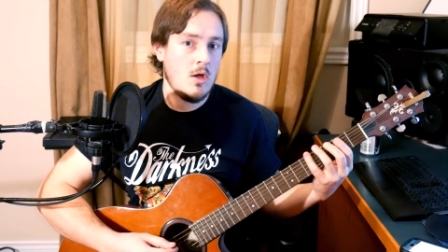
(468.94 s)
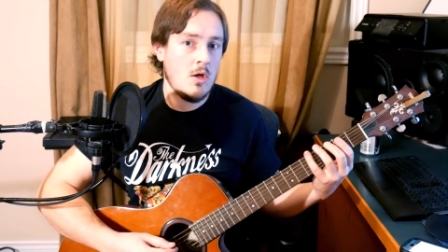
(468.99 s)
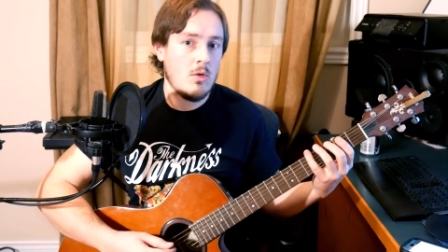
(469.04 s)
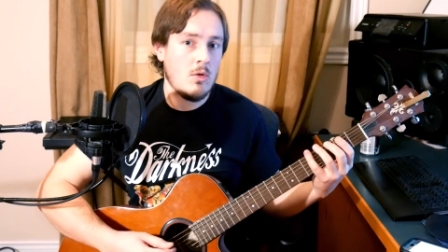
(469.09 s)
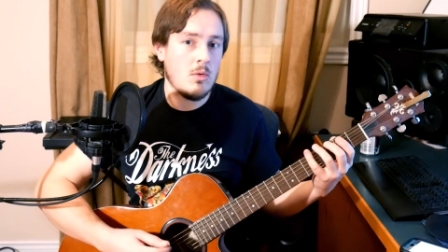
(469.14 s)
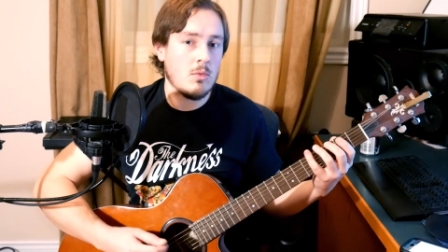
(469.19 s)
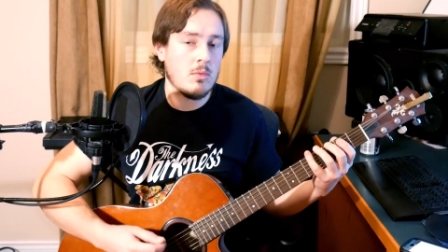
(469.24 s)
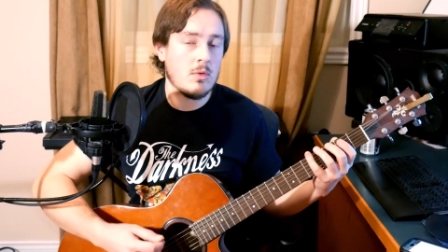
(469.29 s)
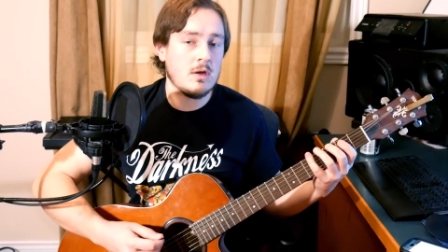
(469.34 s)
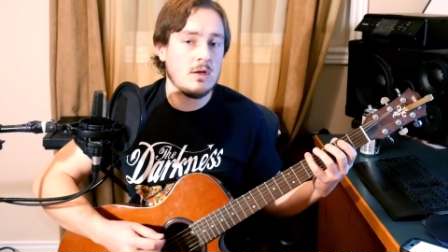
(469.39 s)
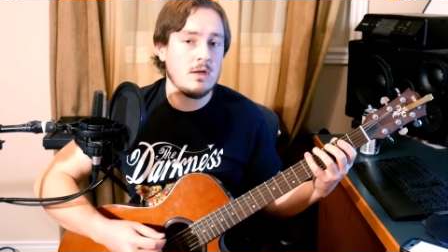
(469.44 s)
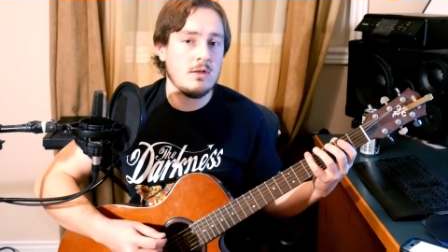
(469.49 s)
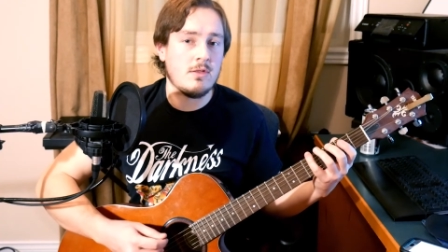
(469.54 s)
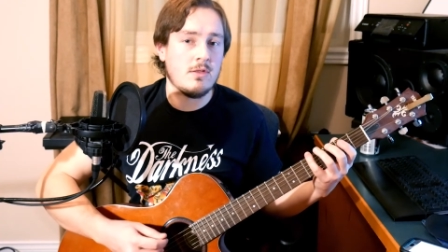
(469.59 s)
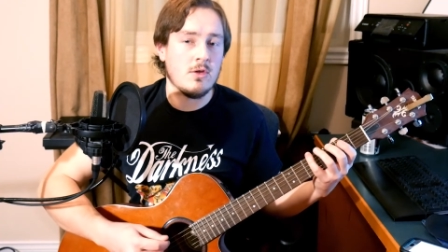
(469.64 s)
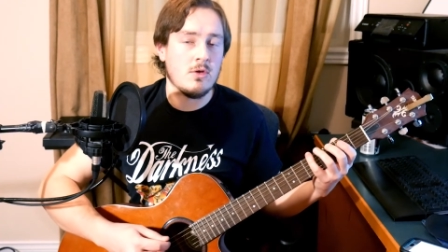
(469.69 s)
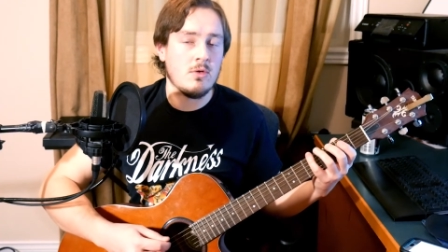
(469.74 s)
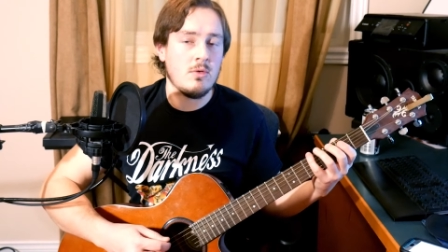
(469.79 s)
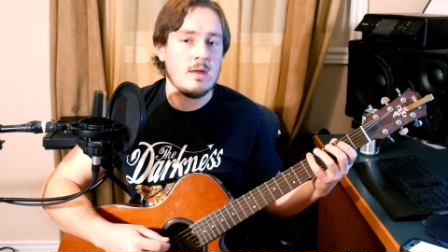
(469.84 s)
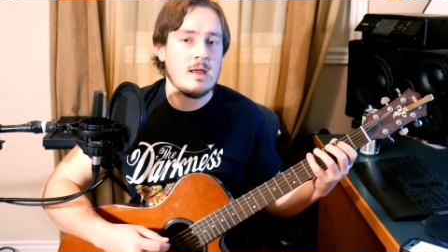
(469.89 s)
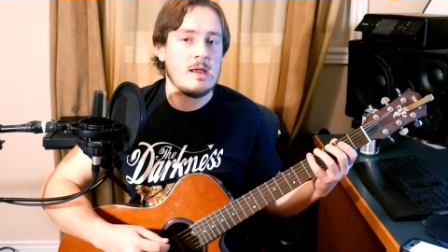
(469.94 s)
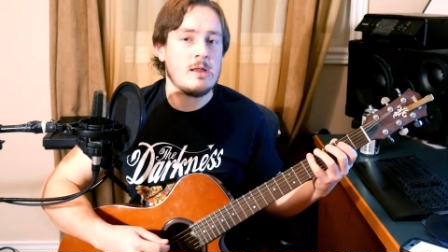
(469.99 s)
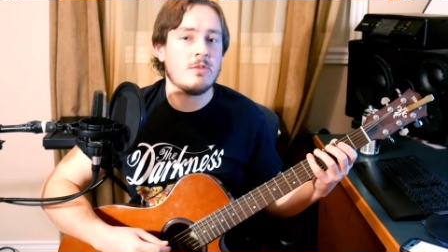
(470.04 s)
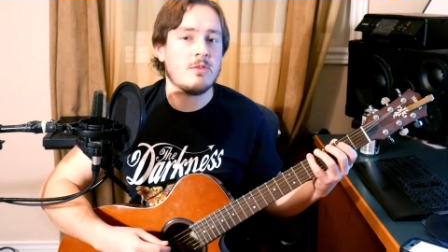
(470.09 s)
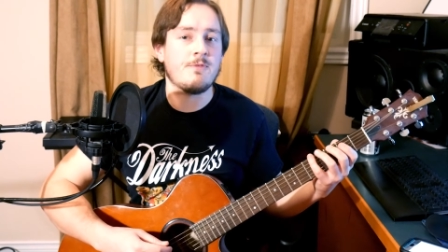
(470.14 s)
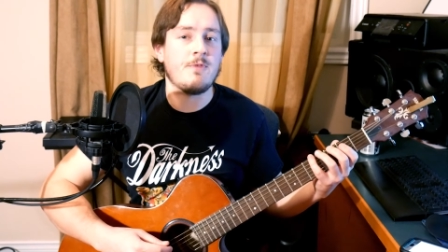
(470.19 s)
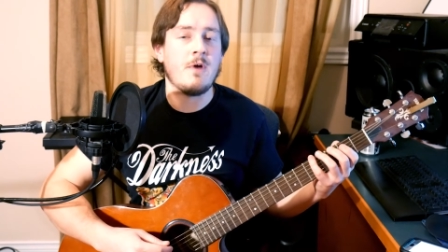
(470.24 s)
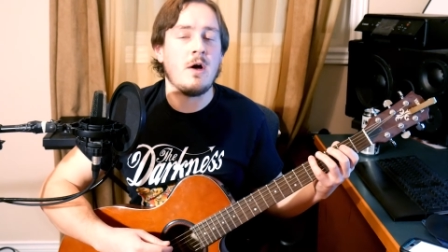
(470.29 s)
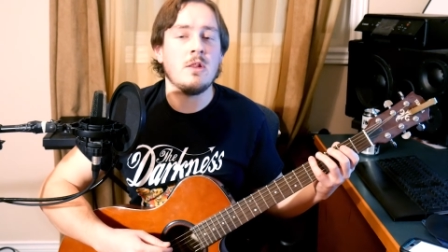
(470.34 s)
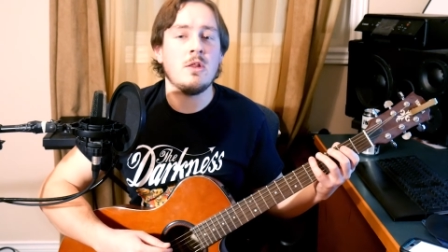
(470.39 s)
What we're going to do is
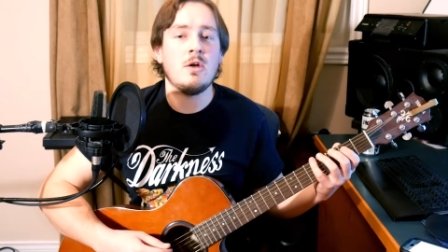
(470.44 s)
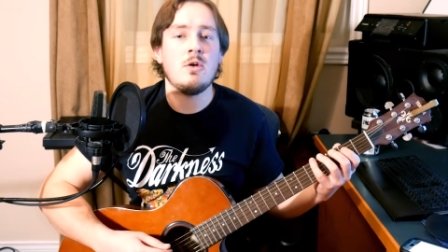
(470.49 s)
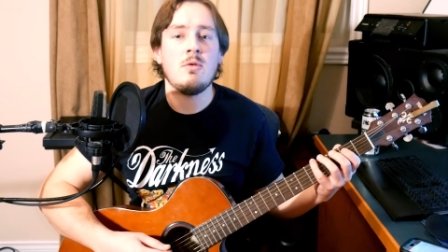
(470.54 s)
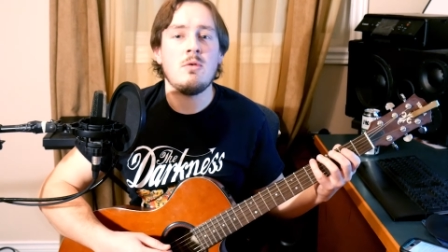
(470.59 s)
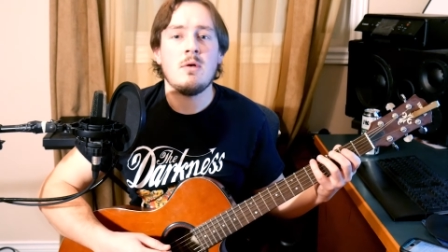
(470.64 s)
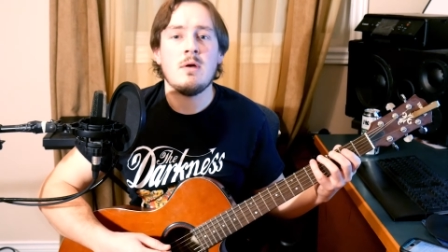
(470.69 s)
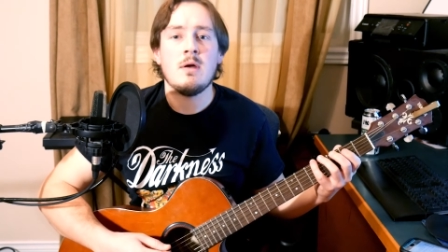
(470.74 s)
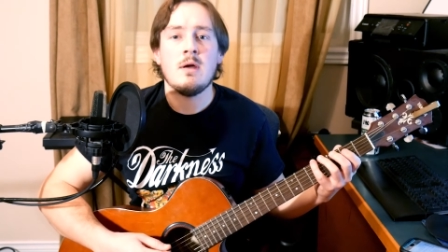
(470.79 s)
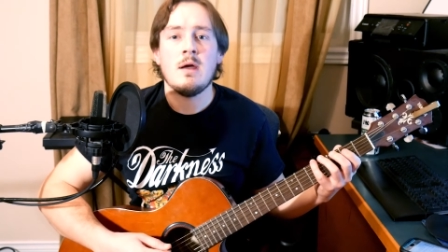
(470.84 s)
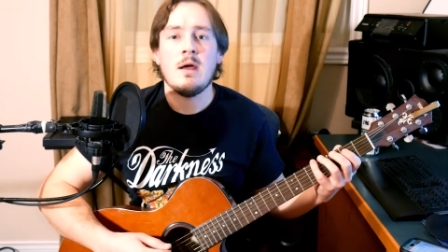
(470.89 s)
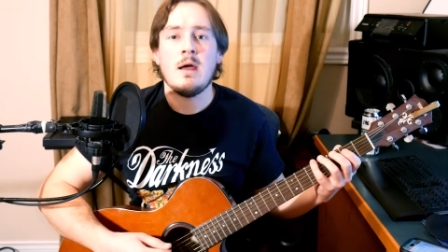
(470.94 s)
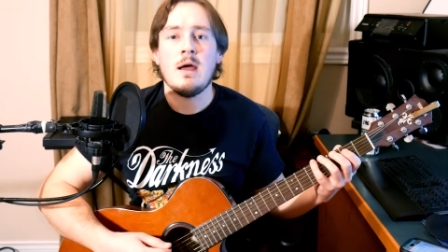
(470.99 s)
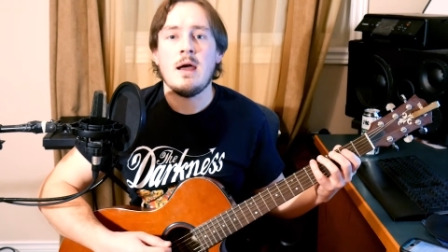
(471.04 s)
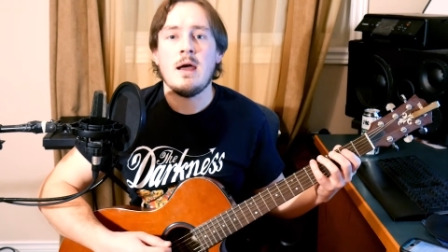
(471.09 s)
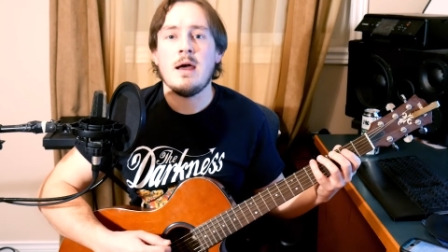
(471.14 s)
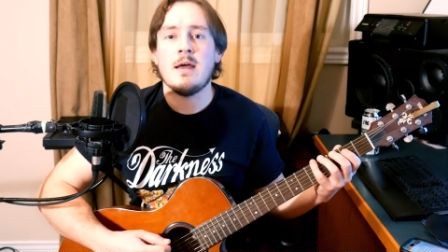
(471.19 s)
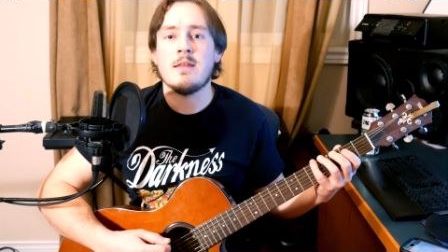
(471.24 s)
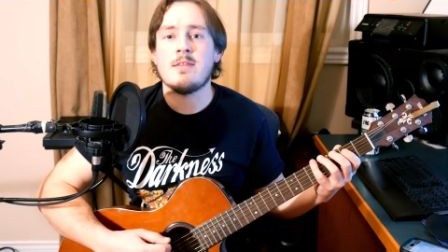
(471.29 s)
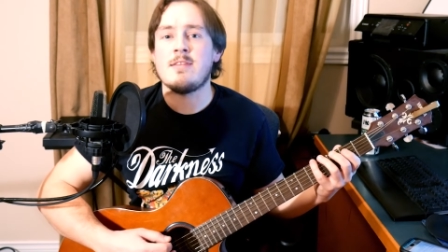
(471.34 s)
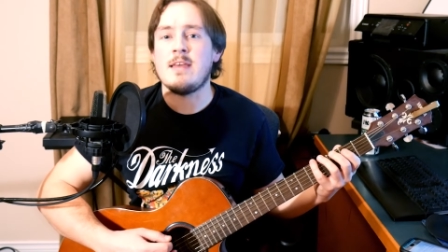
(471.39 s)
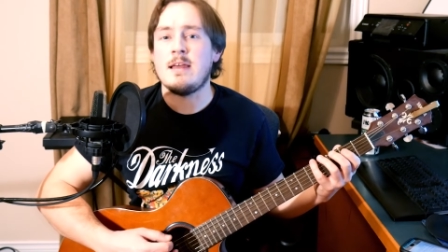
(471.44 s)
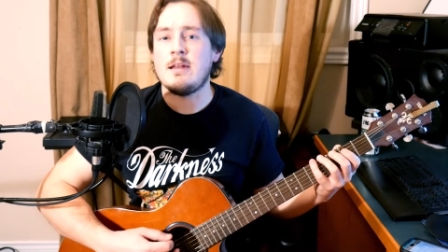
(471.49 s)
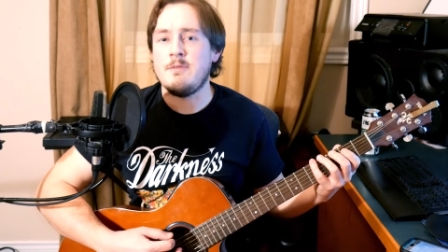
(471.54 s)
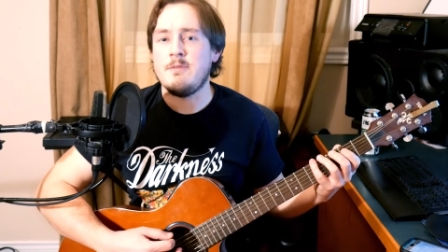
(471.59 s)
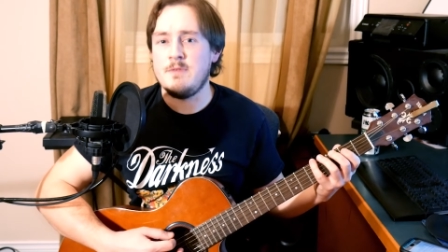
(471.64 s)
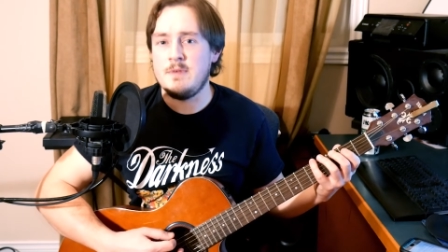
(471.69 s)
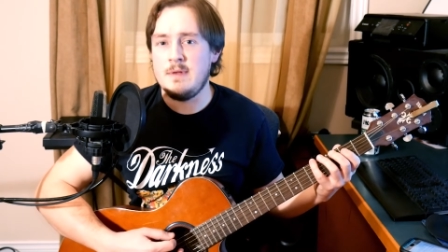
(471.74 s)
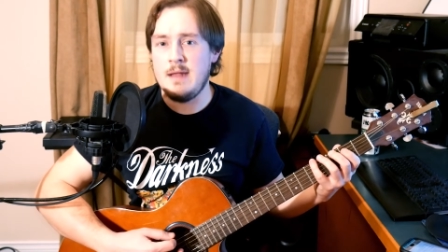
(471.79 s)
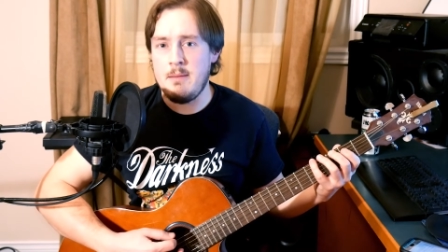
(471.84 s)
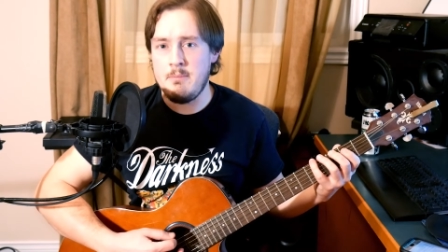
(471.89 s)
follow a set
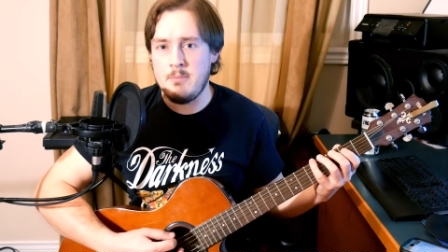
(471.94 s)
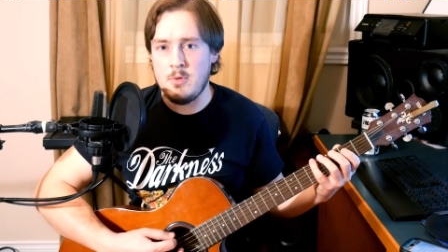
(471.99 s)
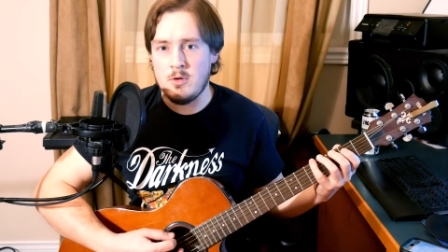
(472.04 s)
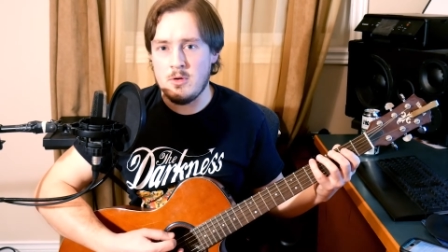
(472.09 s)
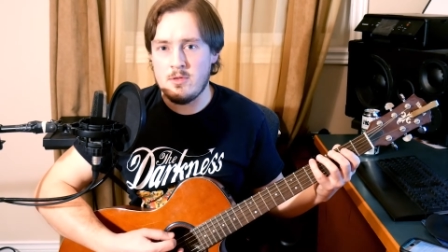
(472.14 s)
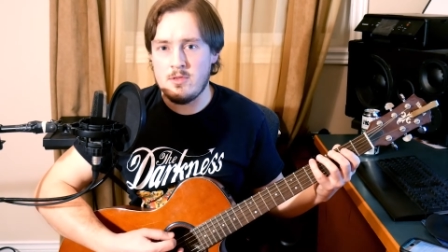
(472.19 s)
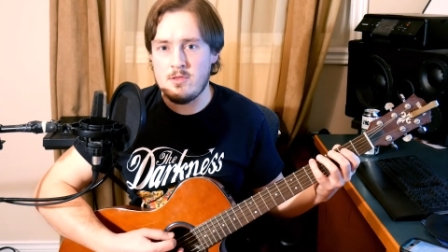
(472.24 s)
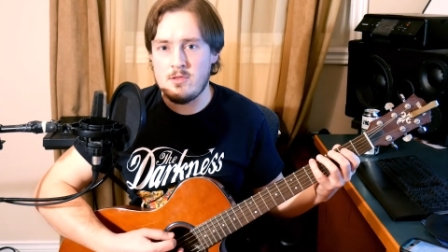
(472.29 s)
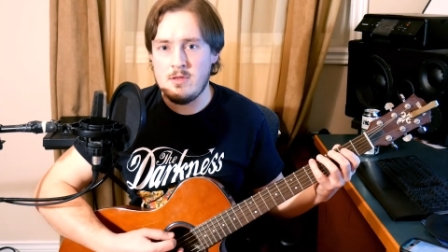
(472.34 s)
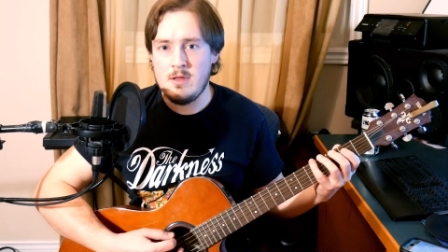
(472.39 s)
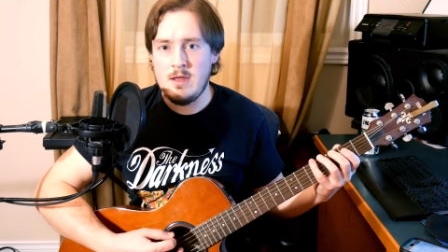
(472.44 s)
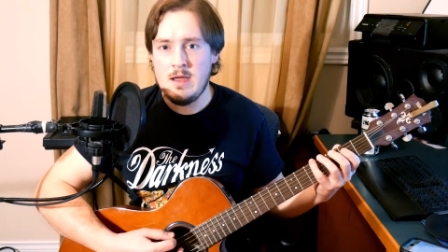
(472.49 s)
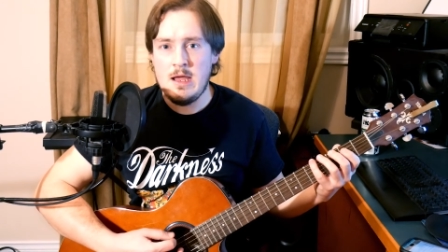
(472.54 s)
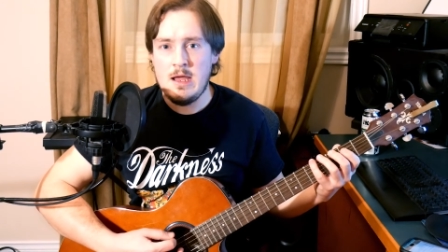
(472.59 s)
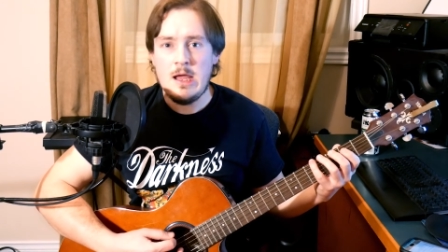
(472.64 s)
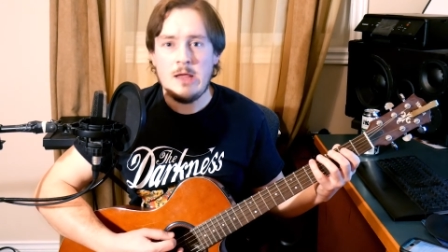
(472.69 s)
of numbers